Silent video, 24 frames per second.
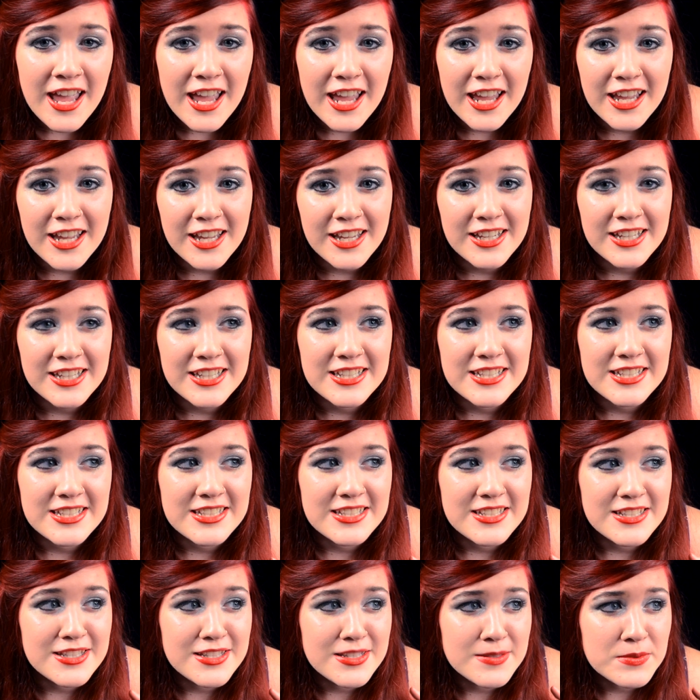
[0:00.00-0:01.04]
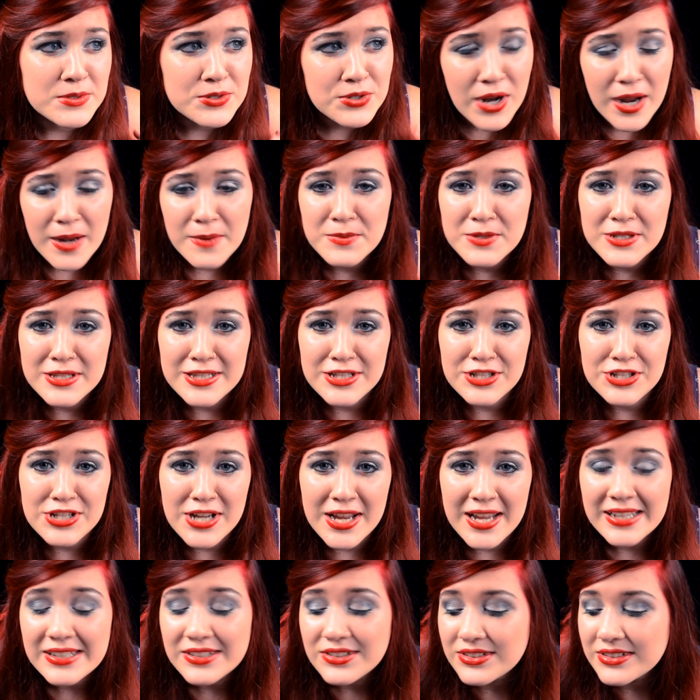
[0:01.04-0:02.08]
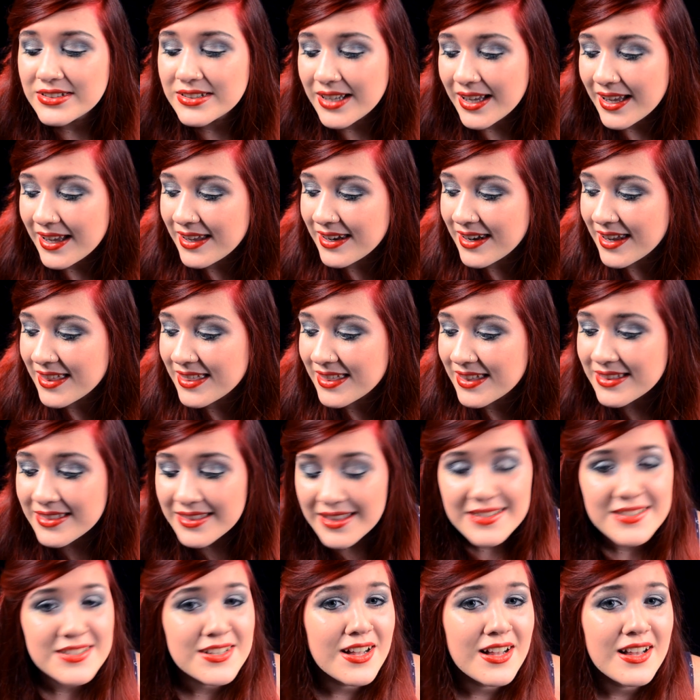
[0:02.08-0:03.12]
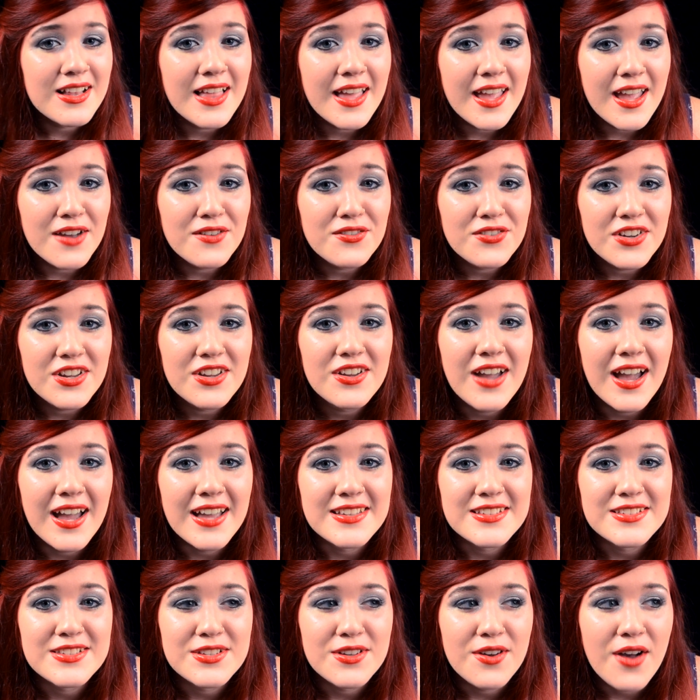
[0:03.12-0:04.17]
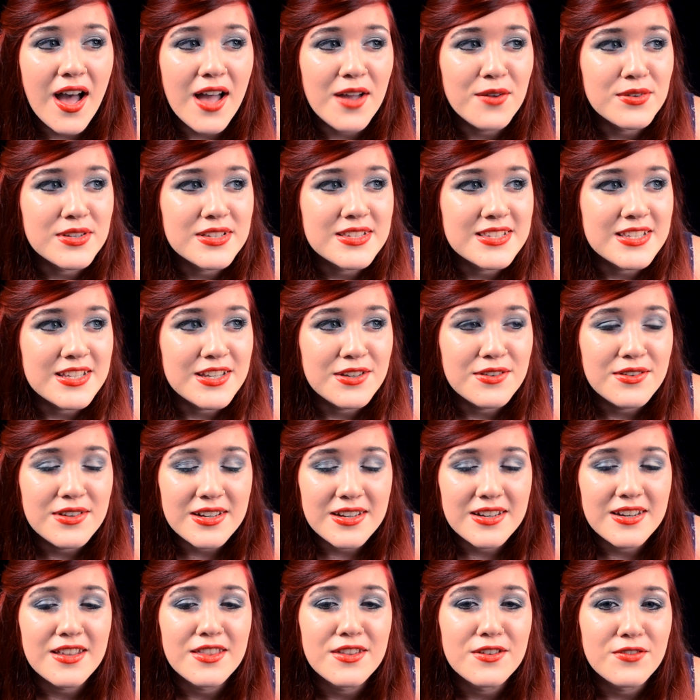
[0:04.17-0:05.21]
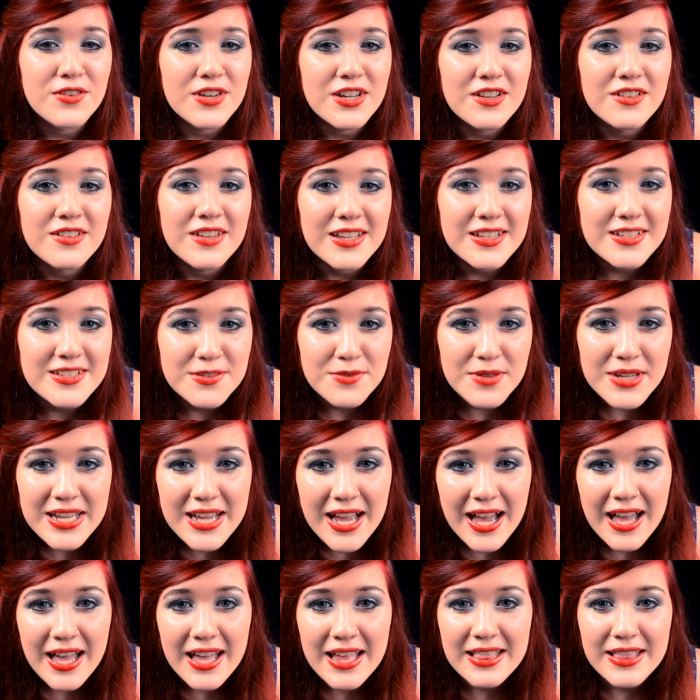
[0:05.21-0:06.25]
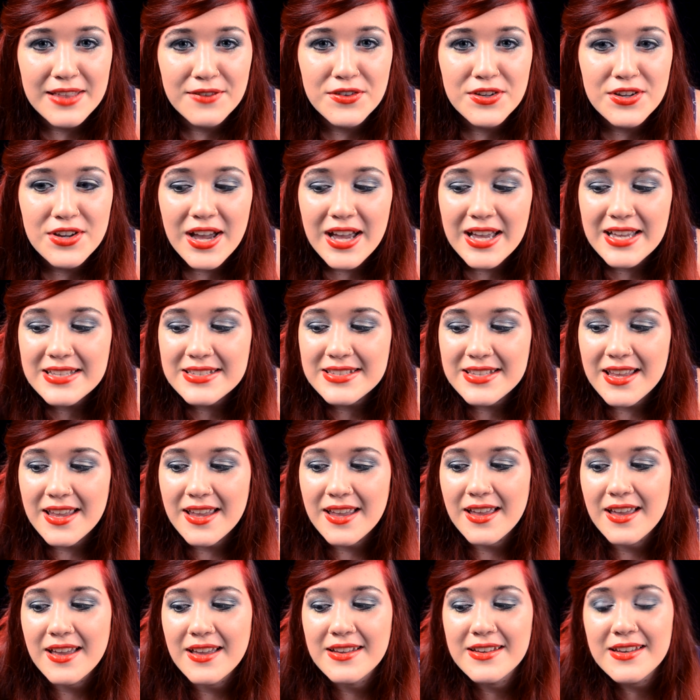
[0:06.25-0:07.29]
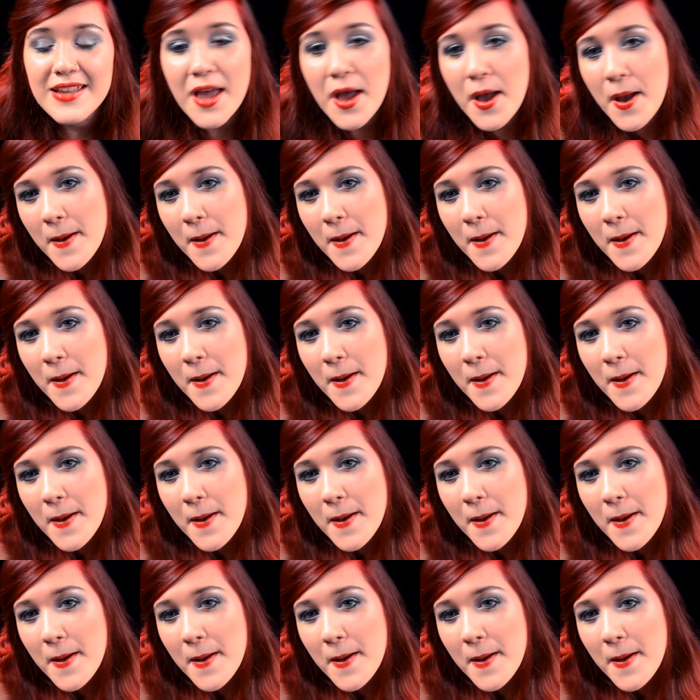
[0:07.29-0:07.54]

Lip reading: and subscribe to the channel. And I think that's all I have for you guys, so I will see you in another video next week. I love you guys, and